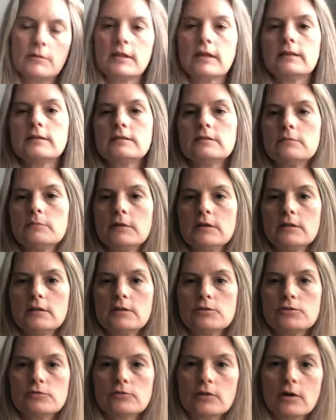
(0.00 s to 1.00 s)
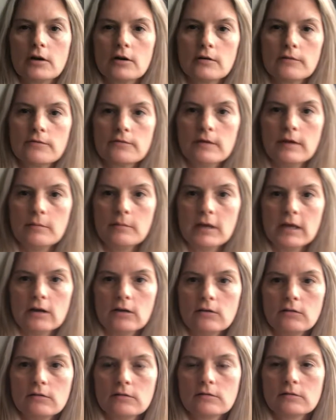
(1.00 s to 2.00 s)
but that doesn't mean that you're not a
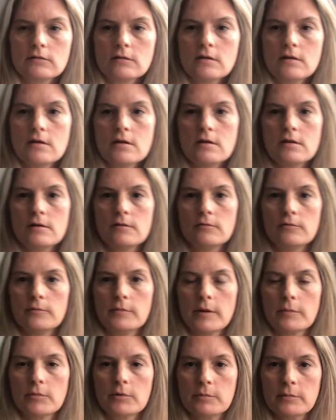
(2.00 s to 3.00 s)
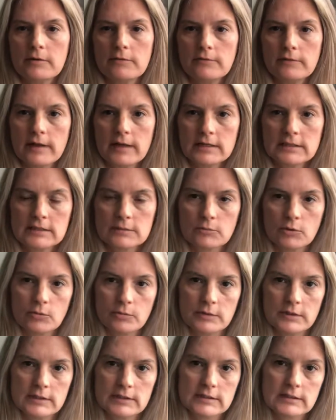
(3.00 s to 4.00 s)
female. Remember to be flexible,
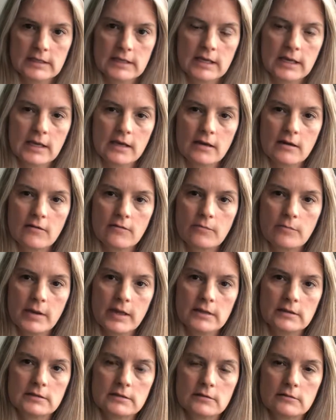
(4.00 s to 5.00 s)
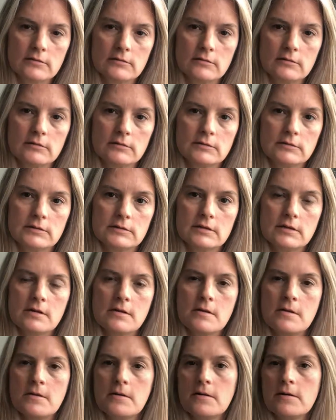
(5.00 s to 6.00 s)
but this King of Pentacles
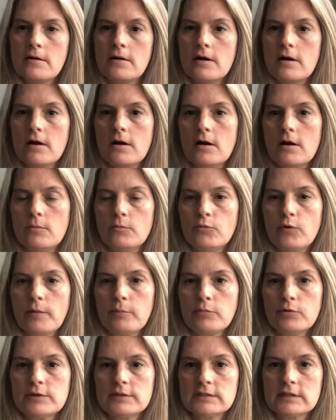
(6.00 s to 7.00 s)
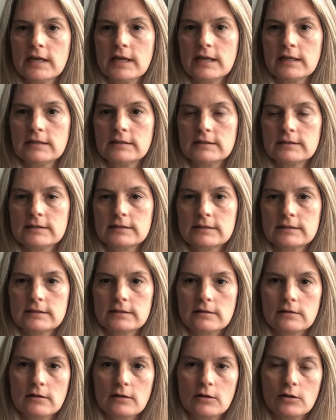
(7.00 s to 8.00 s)
um,
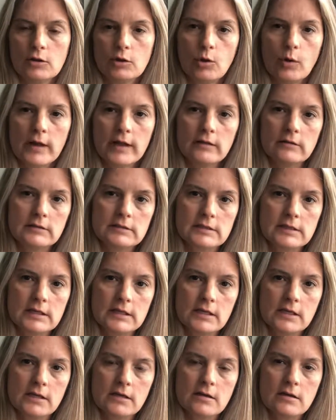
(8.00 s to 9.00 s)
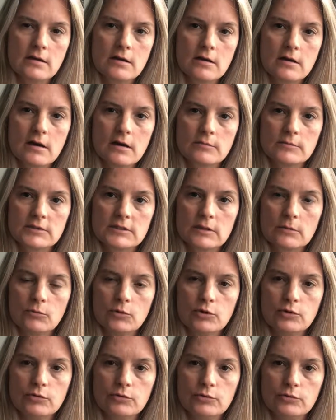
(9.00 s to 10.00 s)
represents loyalty, um,
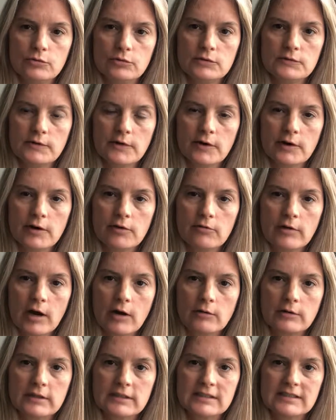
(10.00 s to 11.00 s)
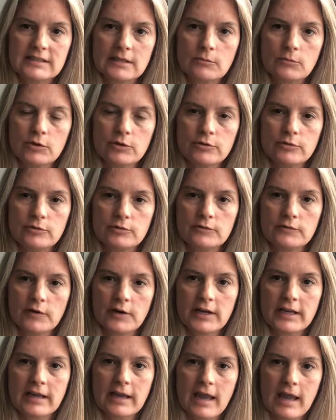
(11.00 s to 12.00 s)
someone who is very grounded, someone who is
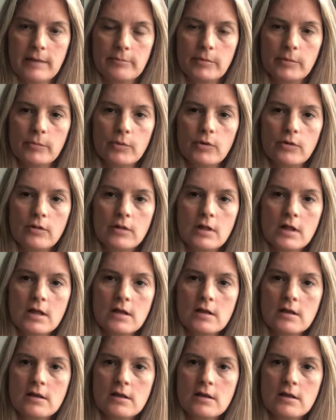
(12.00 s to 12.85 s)
very capable,